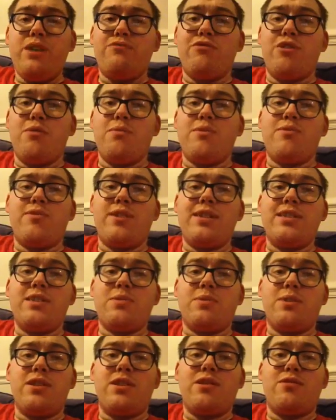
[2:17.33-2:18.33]
Roman Reigns
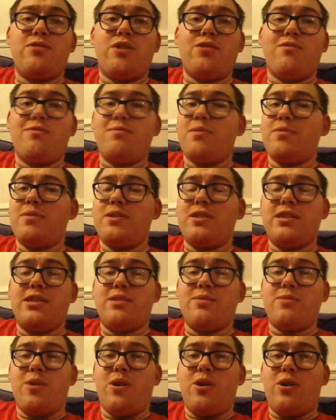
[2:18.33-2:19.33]
winning the Royal Rumble, which
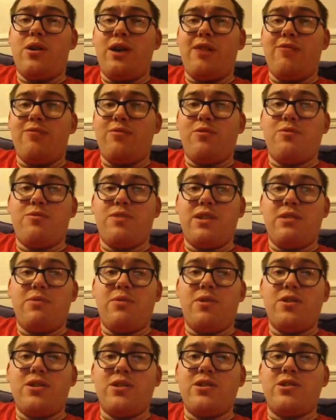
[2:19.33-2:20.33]
is what everyone really
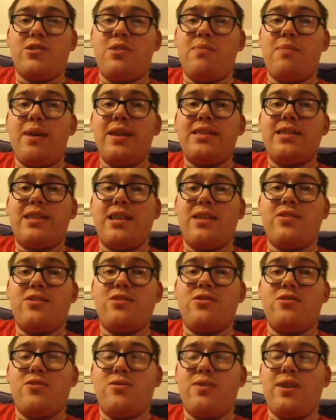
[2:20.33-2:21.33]
wanted, so it made sense
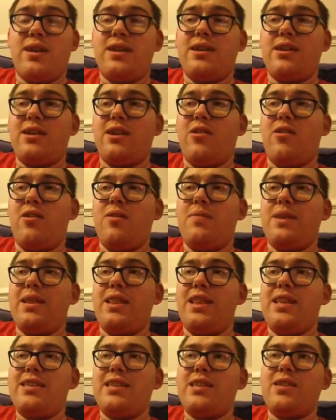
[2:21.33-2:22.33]
to do it.
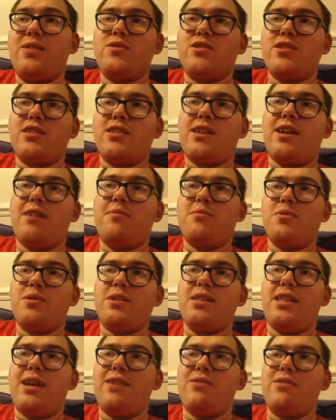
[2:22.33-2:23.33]
Unless he loses the title
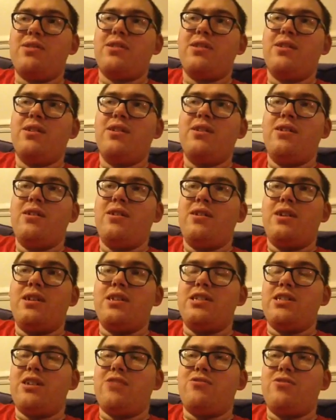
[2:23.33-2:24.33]
between now and
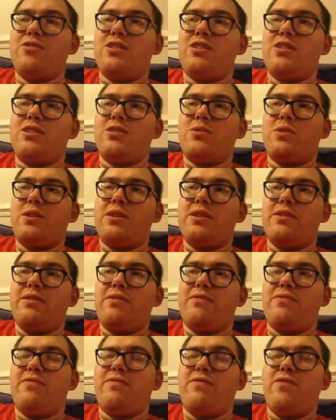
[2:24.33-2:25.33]
January the
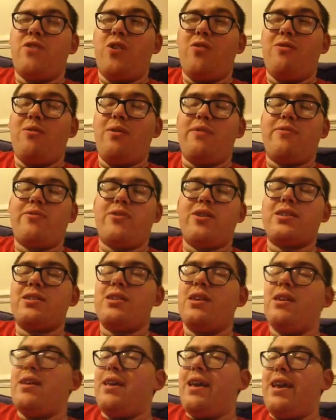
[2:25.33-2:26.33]
24th, or whatever it is,
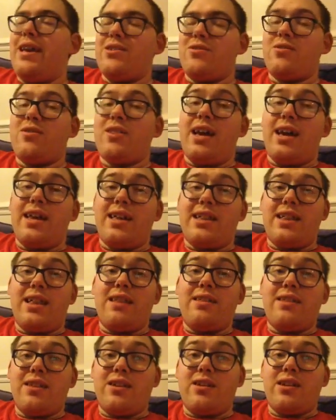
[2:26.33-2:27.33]
it's unlikely. I
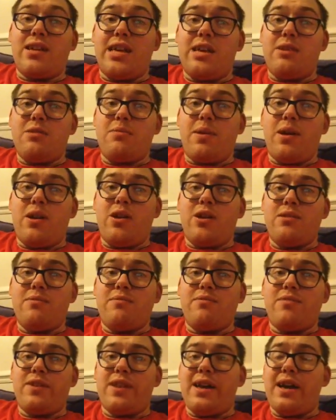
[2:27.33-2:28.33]
think they're going to keep the belt on him
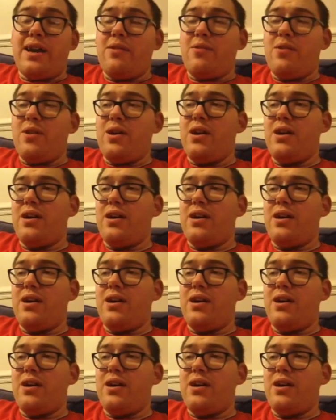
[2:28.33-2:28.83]
for now,